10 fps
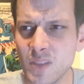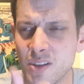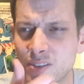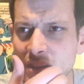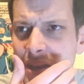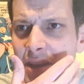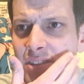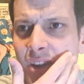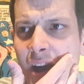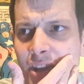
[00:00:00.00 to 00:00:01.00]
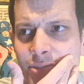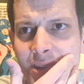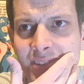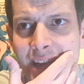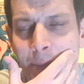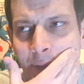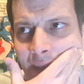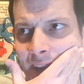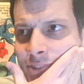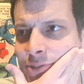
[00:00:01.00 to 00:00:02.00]
There's a tire dressing
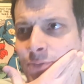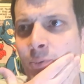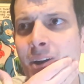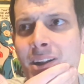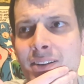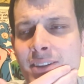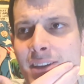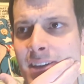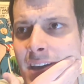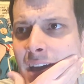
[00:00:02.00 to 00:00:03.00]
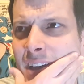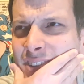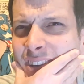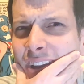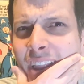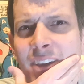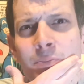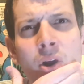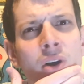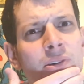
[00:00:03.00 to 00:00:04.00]
applicator as well. There's a clay
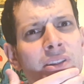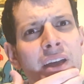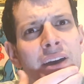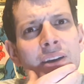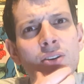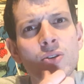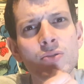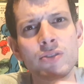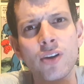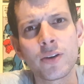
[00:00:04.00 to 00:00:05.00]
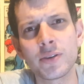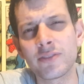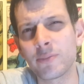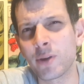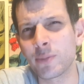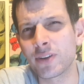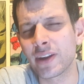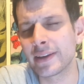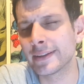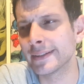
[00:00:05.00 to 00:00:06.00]
bar in there also, if I'm not
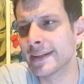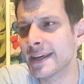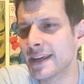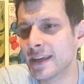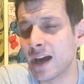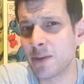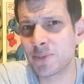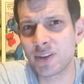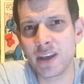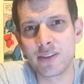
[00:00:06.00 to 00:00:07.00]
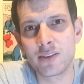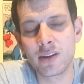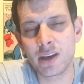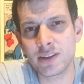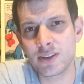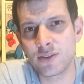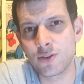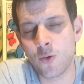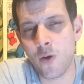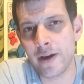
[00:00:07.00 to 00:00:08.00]
mistaken. So yeah, they actually do
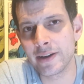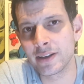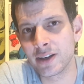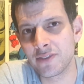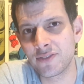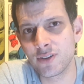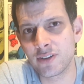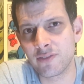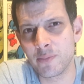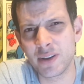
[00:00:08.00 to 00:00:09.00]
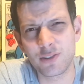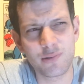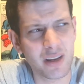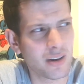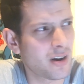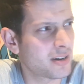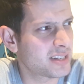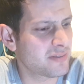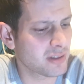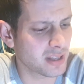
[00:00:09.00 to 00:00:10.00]
quite a few different bits, grit guards,
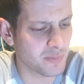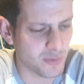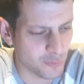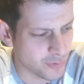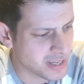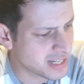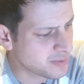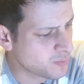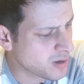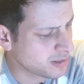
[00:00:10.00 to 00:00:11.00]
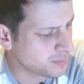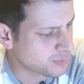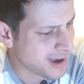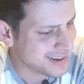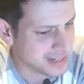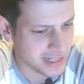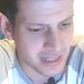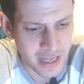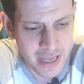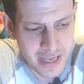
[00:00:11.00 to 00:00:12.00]
everything, but really well branded.
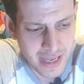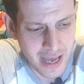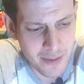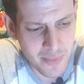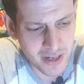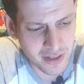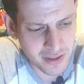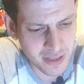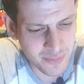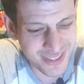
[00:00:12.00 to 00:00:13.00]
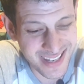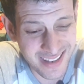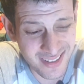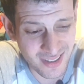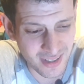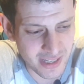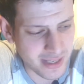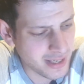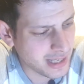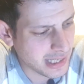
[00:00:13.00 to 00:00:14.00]
And I think potentially
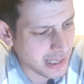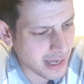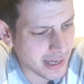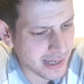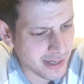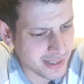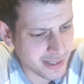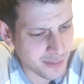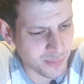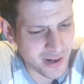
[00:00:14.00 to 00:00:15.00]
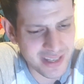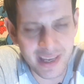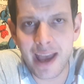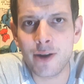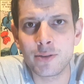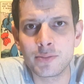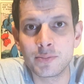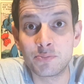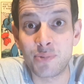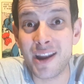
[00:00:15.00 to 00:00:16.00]
a breakout
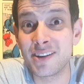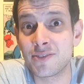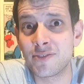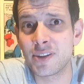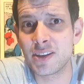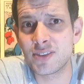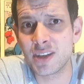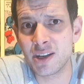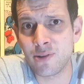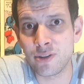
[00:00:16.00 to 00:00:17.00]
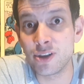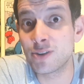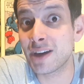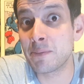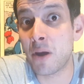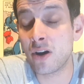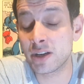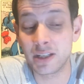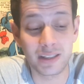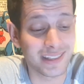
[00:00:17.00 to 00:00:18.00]
brand for this year on the UK
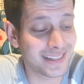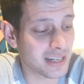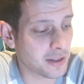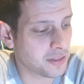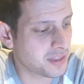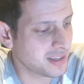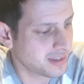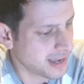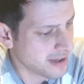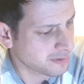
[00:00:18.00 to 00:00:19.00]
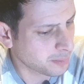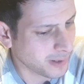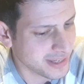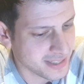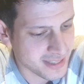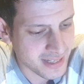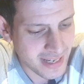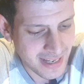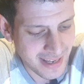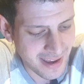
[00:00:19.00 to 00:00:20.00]
market, at least. I think they have a place,
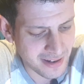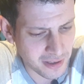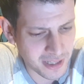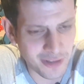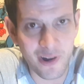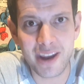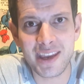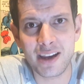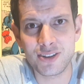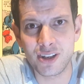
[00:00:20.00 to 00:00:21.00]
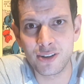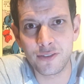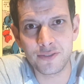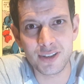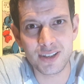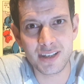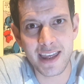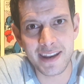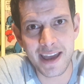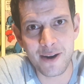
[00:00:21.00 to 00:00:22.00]
and I think they're eye-catching enough to
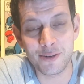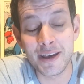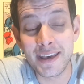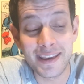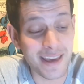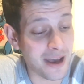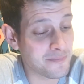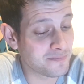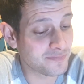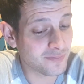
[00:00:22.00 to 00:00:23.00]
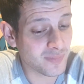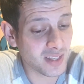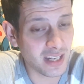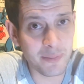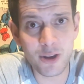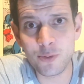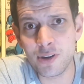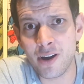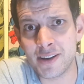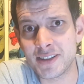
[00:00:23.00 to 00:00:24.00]
stand out. Let me know what
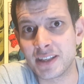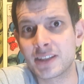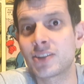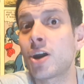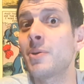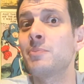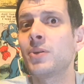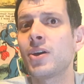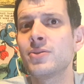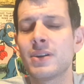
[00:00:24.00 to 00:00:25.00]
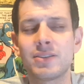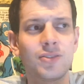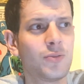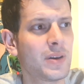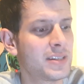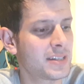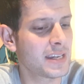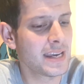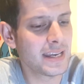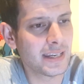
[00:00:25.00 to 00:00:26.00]
you guys think. Comment below, as always.
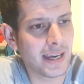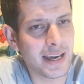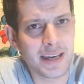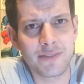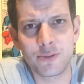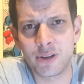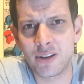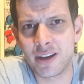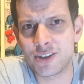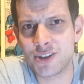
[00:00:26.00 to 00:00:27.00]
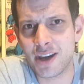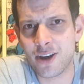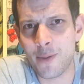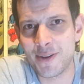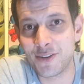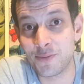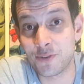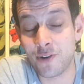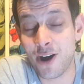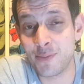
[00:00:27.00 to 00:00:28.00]
If you want to like, share, comment,
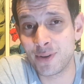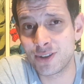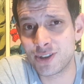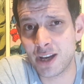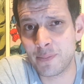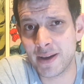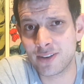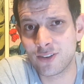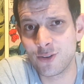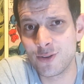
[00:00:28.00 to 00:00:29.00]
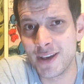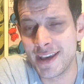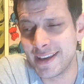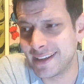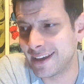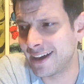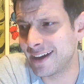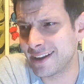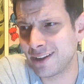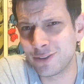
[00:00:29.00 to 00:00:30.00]
subscribe, and check back soon.
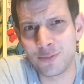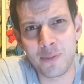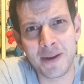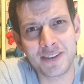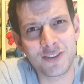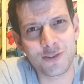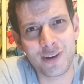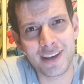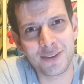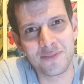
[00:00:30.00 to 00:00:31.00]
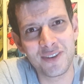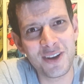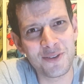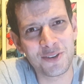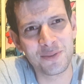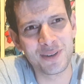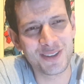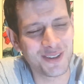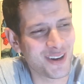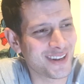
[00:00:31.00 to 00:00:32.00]
And I'll do my best to try and get some videos coming
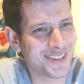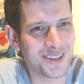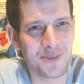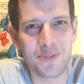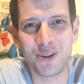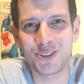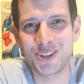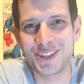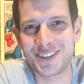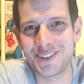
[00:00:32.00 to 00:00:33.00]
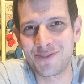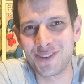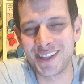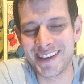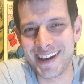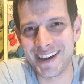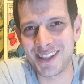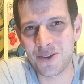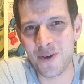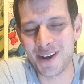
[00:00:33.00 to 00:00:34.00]
to you guys. So apologies for
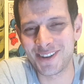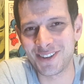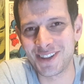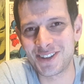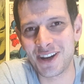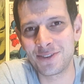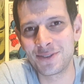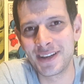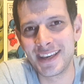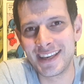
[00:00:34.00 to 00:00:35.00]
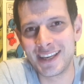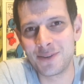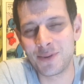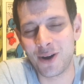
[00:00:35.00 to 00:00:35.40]
the quietness on the channel, but